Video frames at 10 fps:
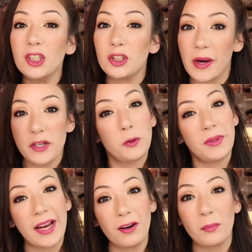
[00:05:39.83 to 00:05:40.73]
So I do
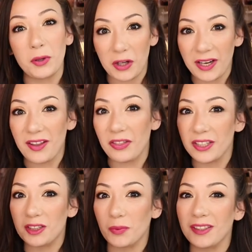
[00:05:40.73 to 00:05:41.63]
plan on putting
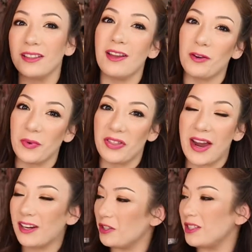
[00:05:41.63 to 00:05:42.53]
this one along with
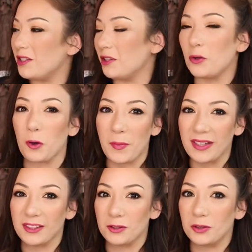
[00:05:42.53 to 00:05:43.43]
that just to grow
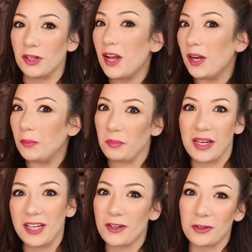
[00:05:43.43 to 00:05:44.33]
my little
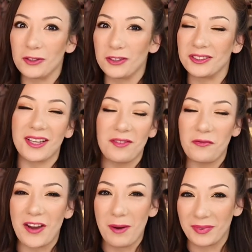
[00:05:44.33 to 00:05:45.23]
Mean Girls
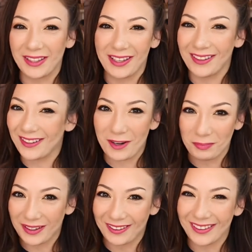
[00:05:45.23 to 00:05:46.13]
family
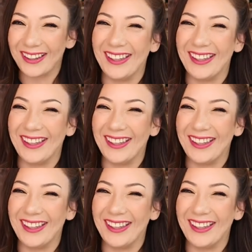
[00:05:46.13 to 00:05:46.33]
up there.